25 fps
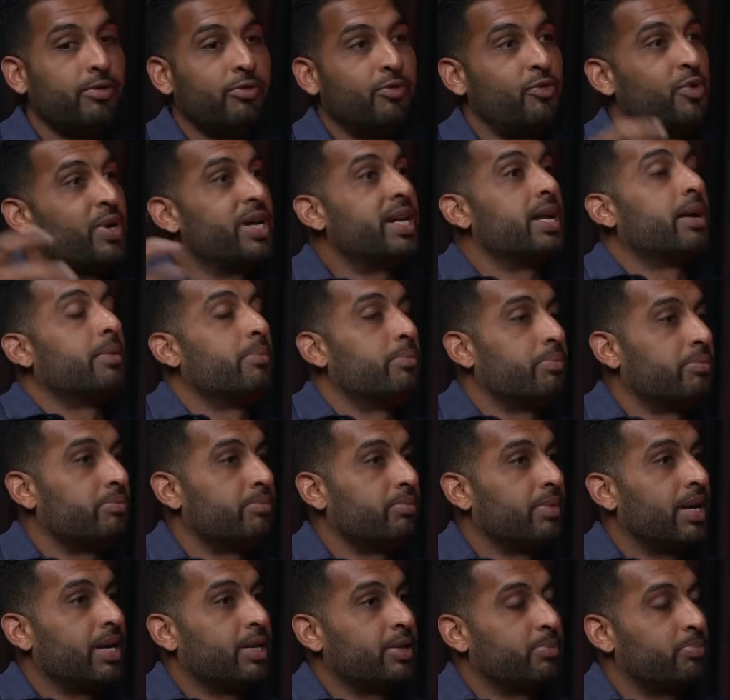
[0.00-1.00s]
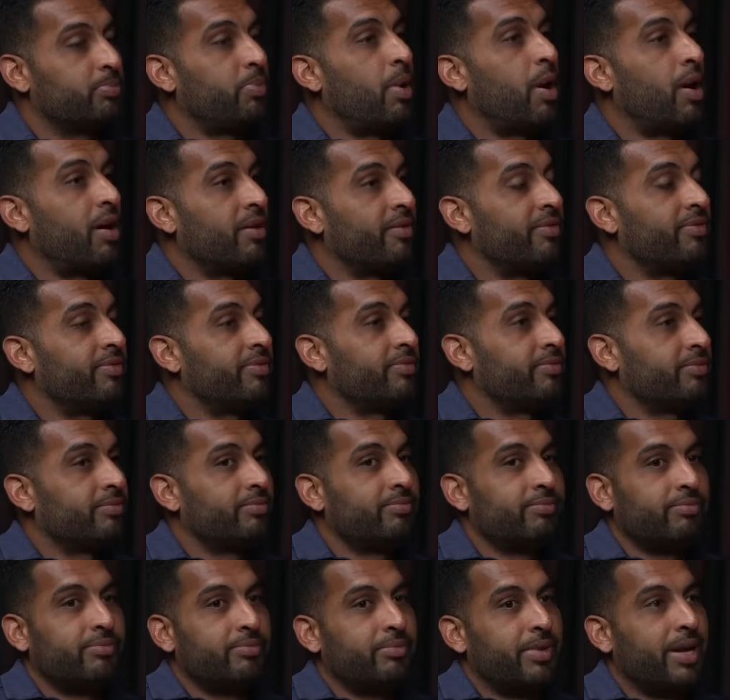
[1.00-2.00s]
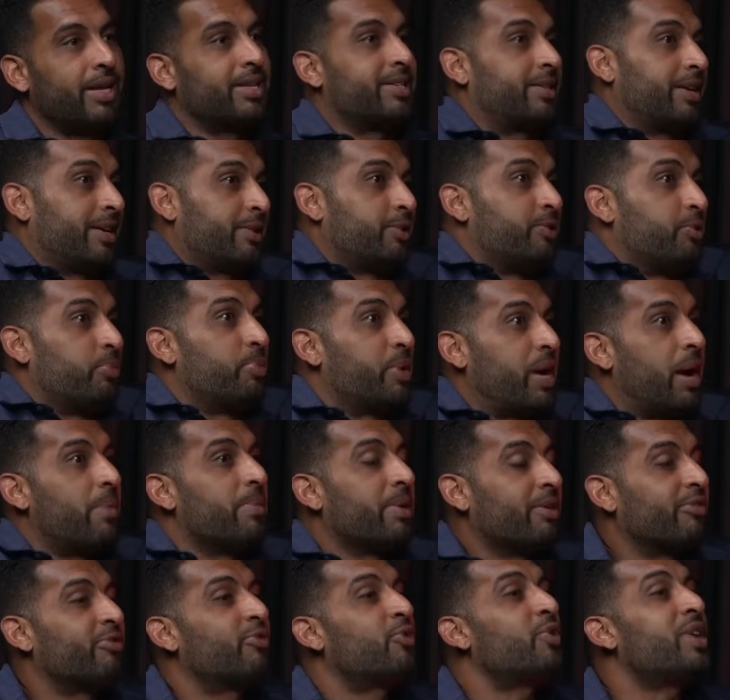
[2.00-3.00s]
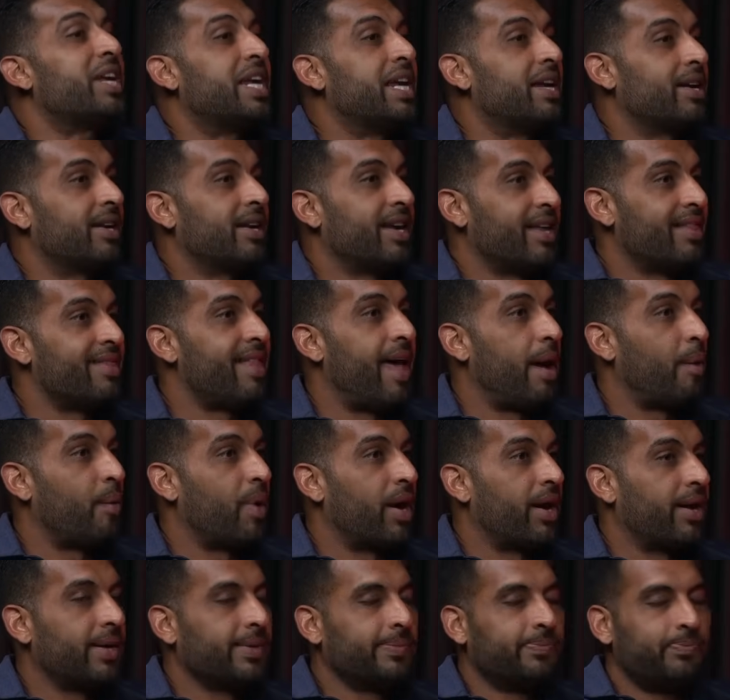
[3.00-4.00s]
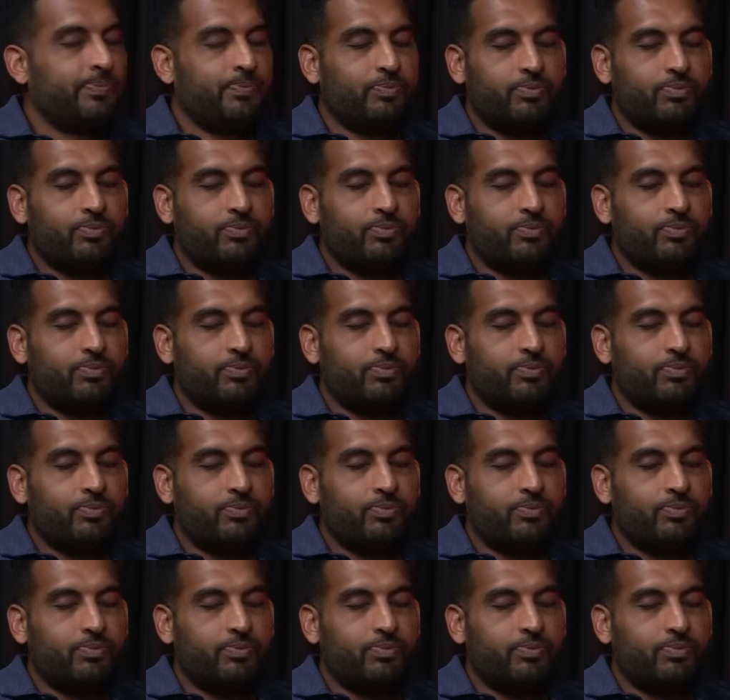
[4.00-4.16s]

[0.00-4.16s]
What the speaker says: freedom is part of it. You're becoming free in that way.